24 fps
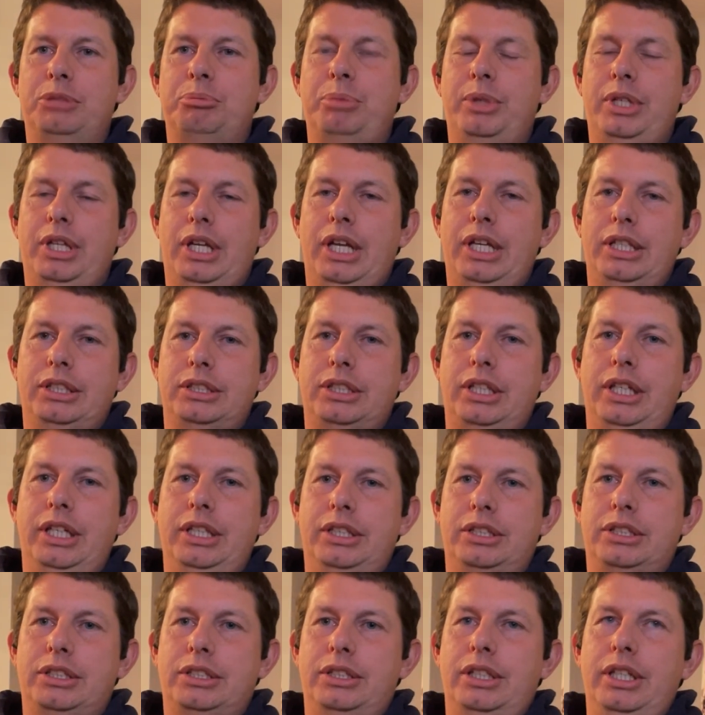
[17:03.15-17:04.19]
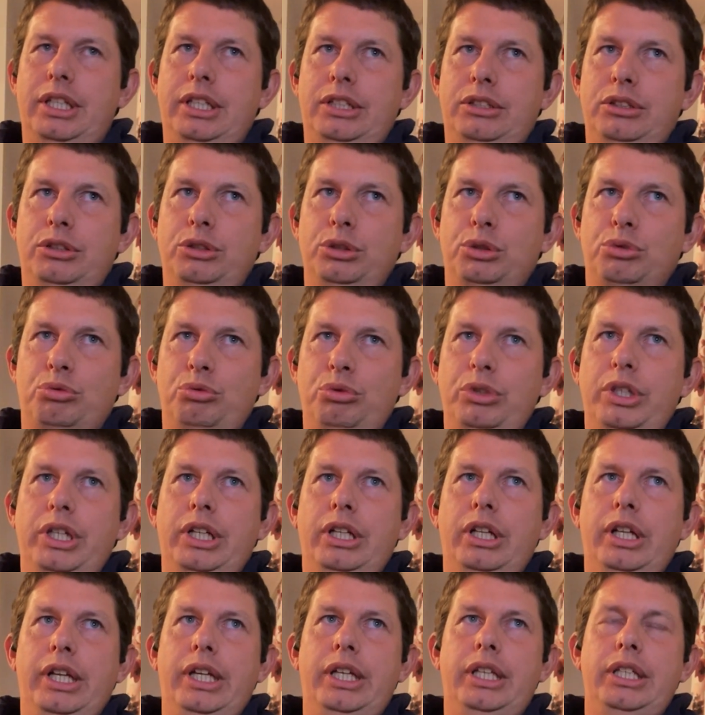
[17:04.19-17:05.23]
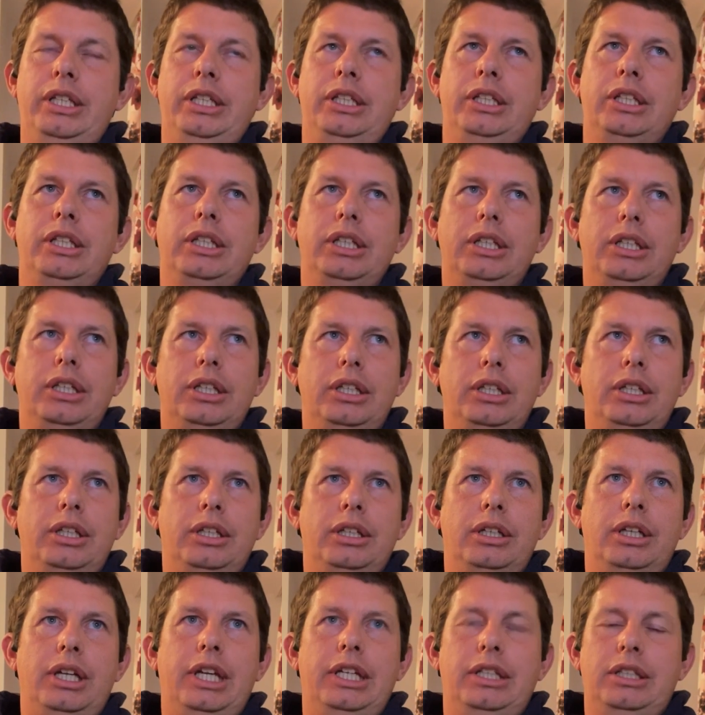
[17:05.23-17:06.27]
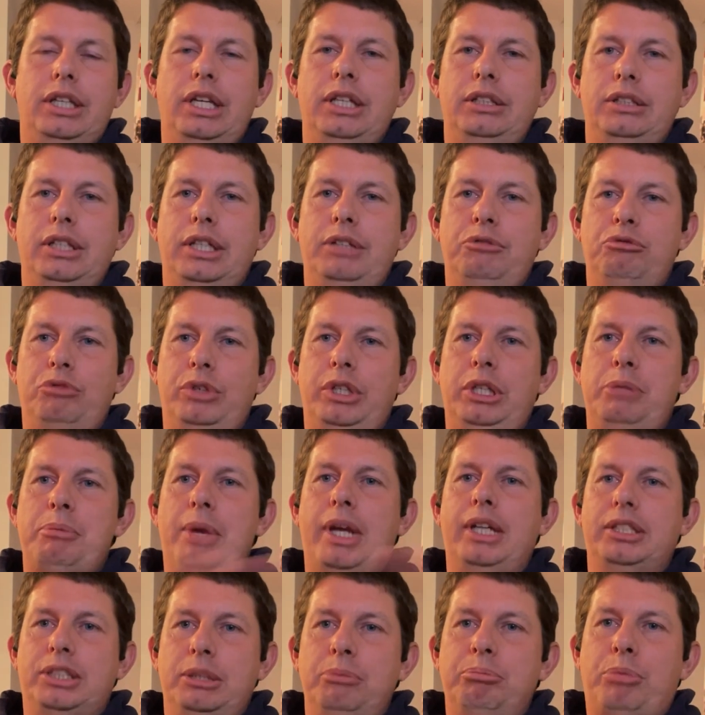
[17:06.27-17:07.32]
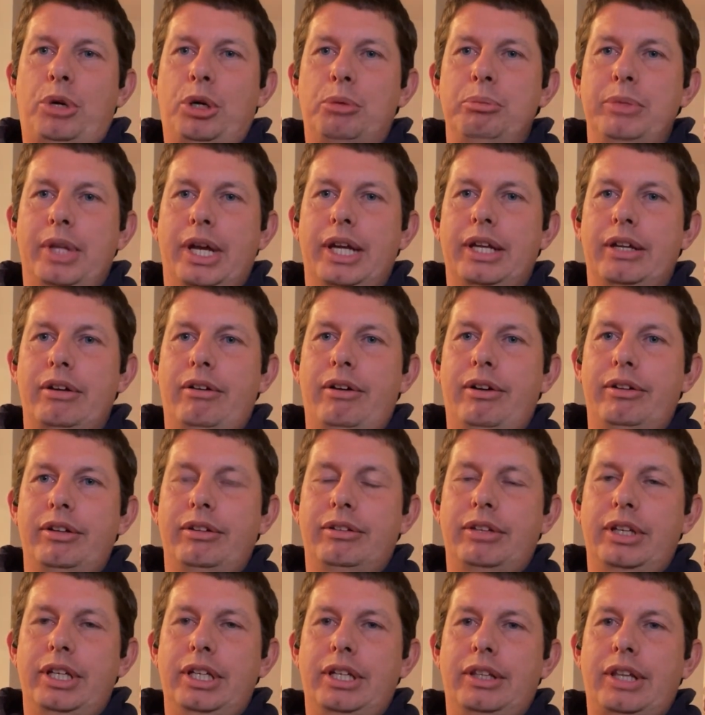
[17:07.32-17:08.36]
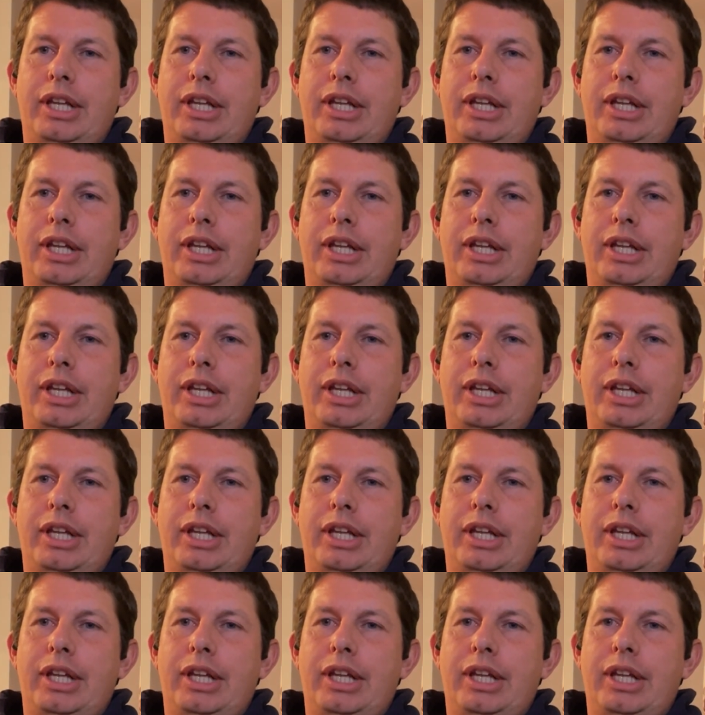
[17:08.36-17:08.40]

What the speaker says: But it just really it really makes it pop, that kind of thing.